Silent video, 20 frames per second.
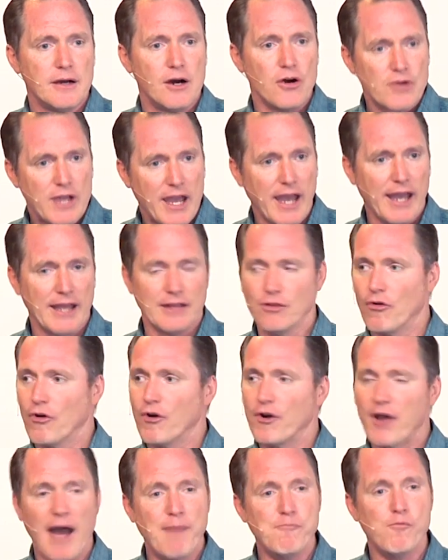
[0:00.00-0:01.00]
Okay,
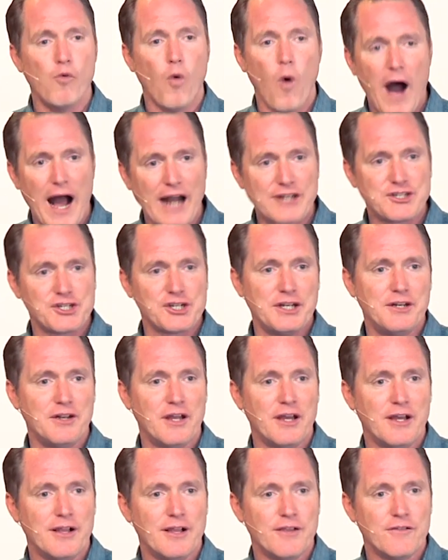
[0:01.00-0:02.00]
Lord, I'm
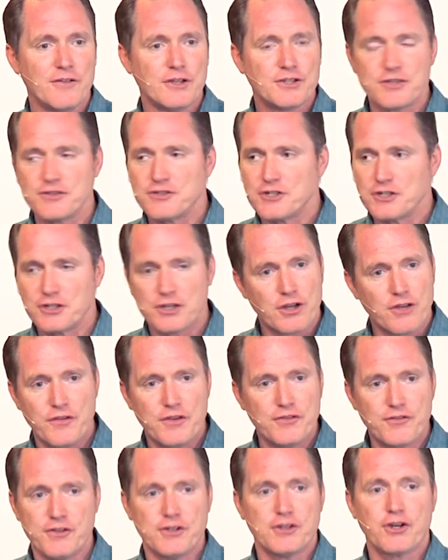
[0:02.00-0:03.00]
watching.
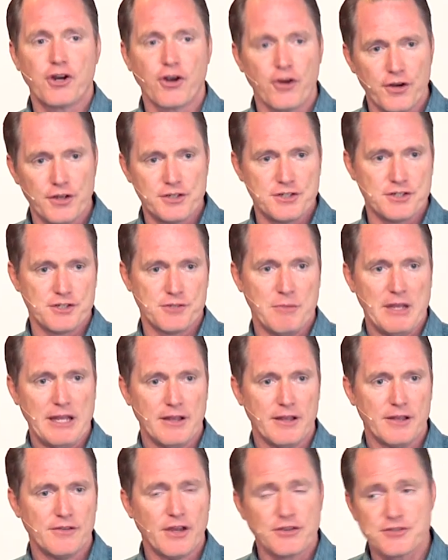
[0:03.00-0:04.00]
This encourages
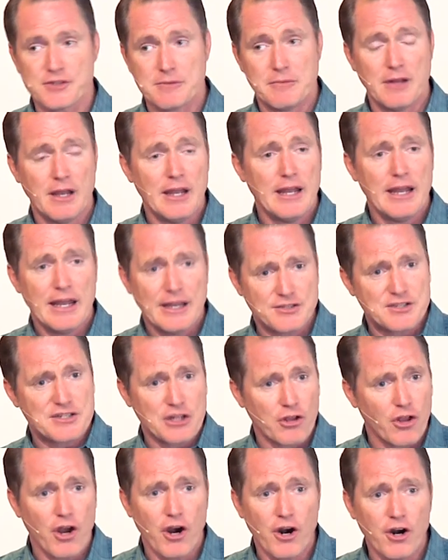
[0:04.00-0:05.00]
me. It
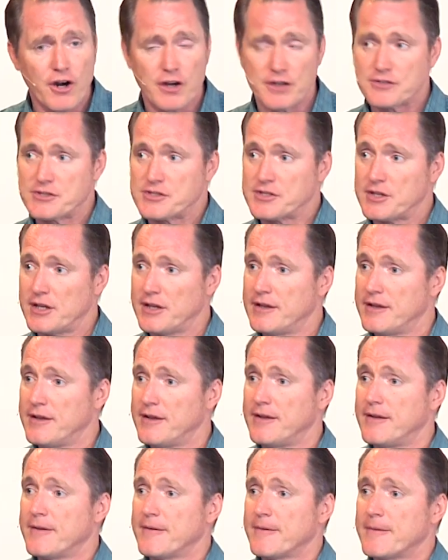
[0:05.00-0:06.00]
still hurts,
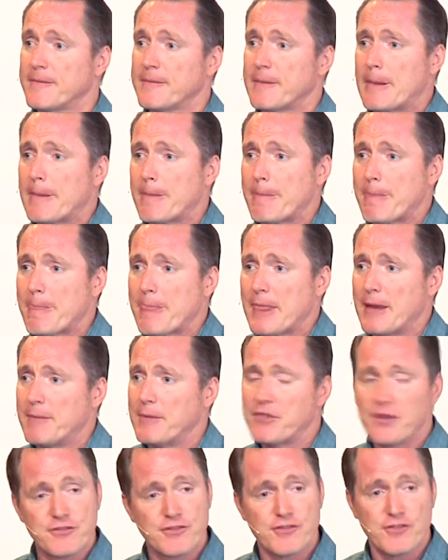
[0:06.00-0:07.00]

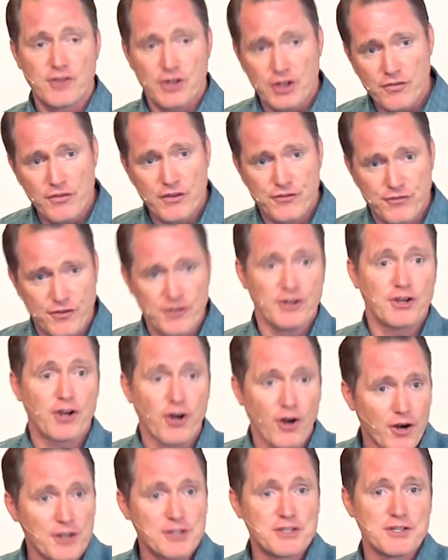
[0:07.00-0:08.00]
but this
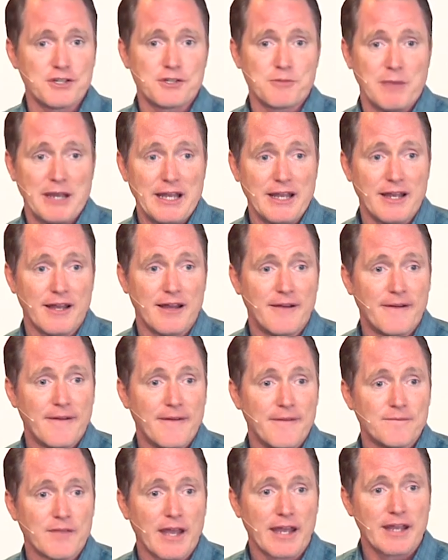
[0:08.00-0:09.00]
encourages me.
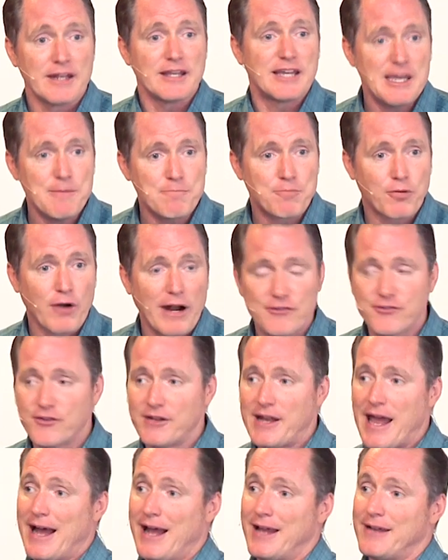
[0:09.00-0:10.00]
I can keep
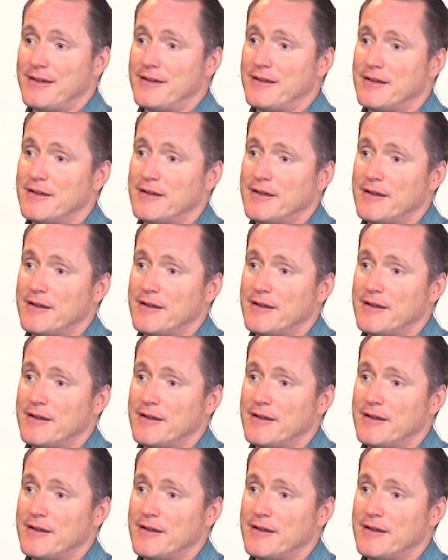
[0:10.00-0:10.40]
pressing on.